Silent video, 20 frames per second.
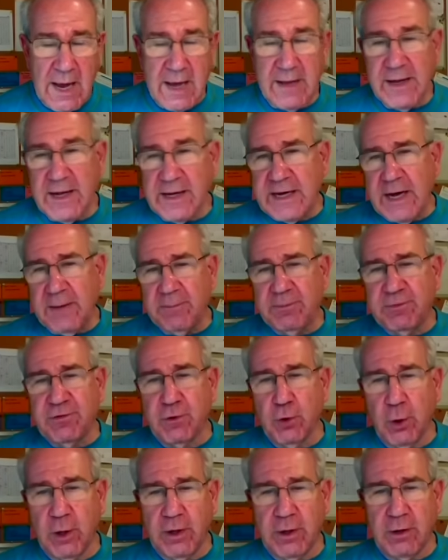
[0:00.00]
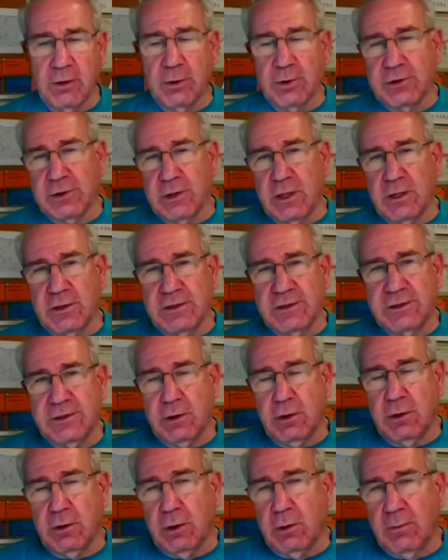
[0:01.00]
and they kept Shorter, who's
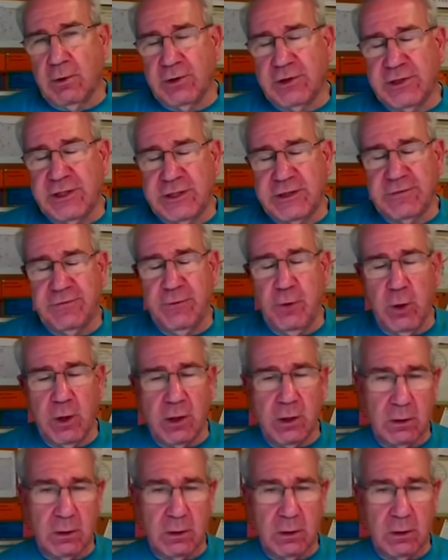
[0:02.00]
almost 6'4".